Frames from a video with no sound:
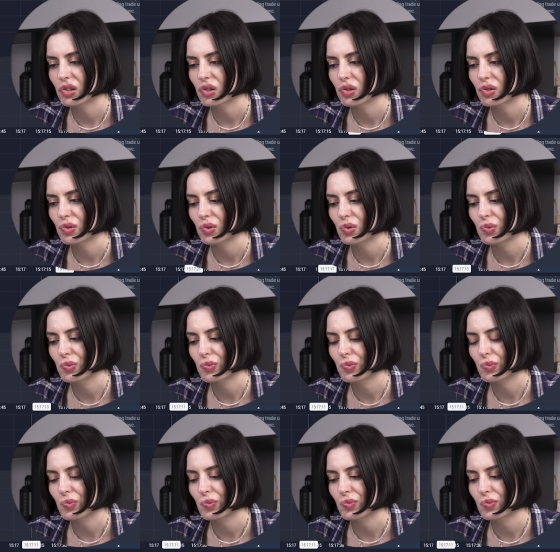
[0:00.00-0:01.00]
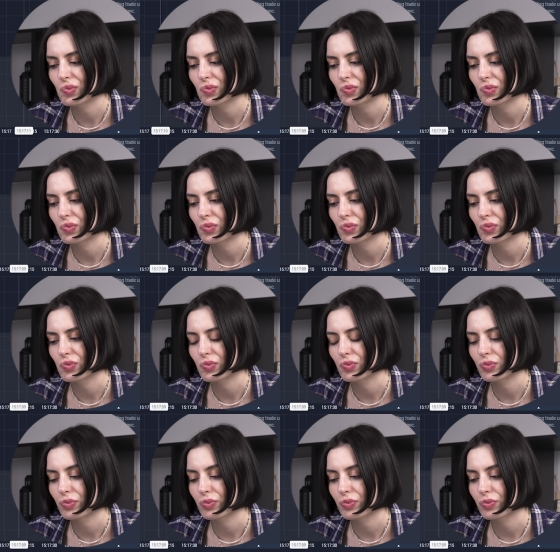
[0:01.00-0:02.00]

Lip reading: (silence)